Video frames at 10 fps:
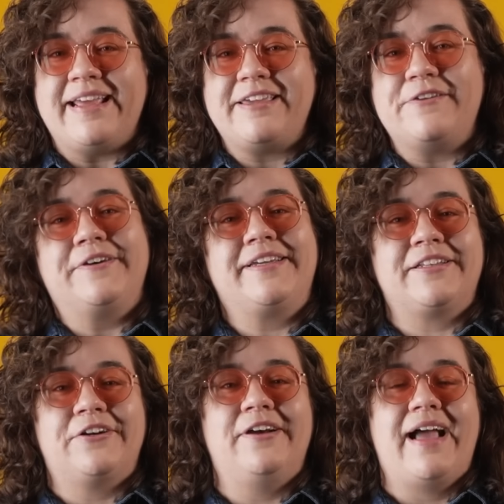you could
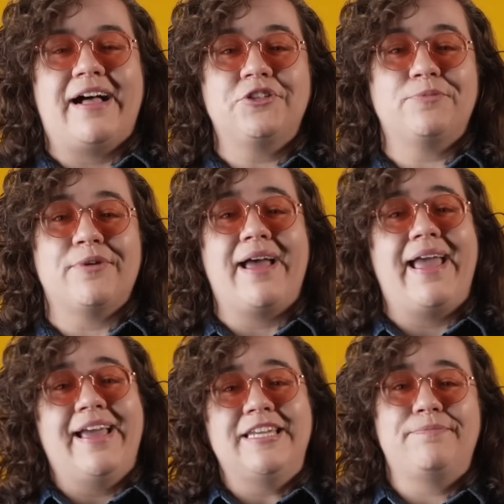learn algebra
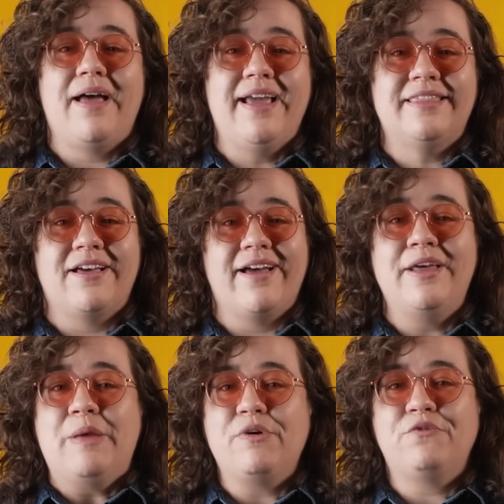and
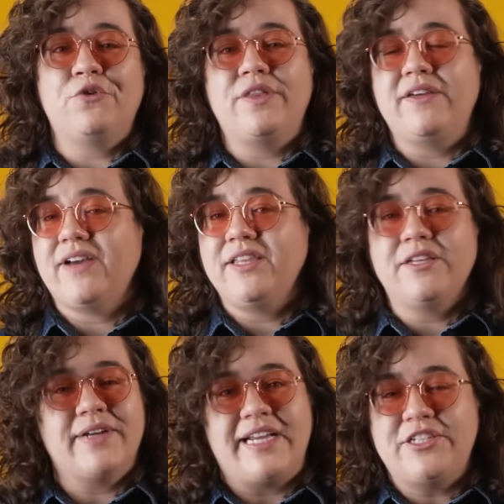Python before they find
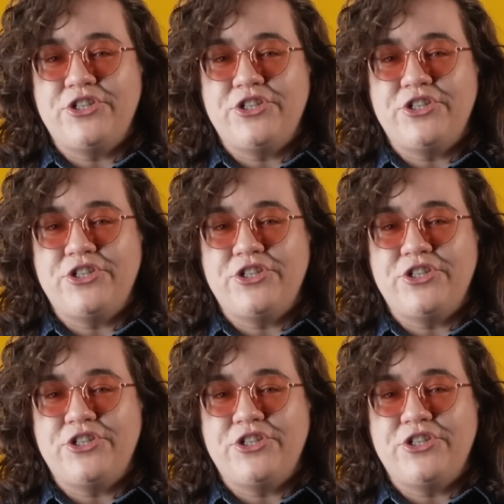the right